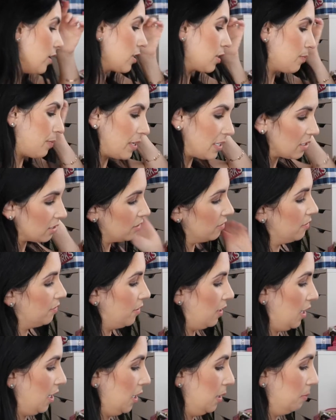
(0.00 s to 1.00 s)
expensive
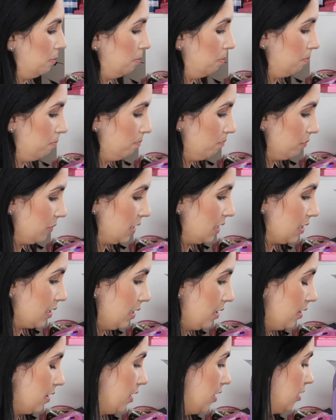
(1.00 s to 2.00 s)

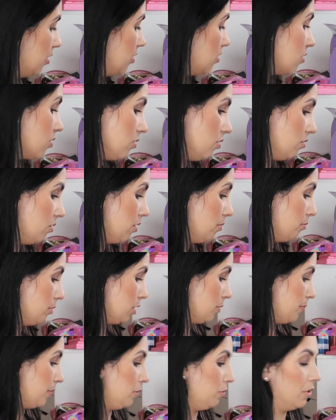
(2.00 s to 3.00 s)
skincare, so it
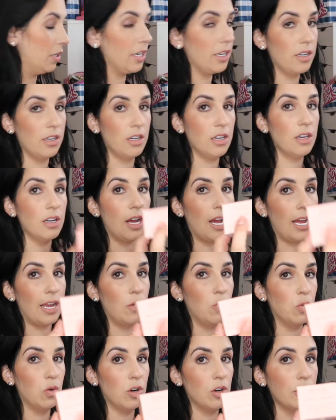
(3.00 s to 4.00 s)
must be really good. I
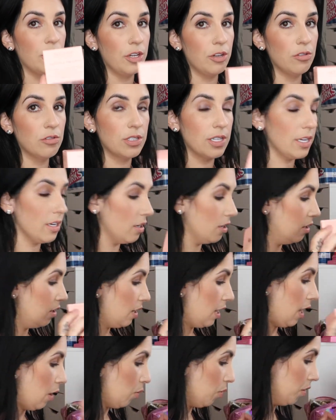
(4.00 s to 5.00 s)
will use it.
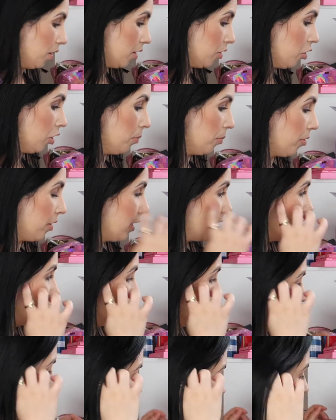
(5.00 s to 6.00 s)
I will incorporate it into my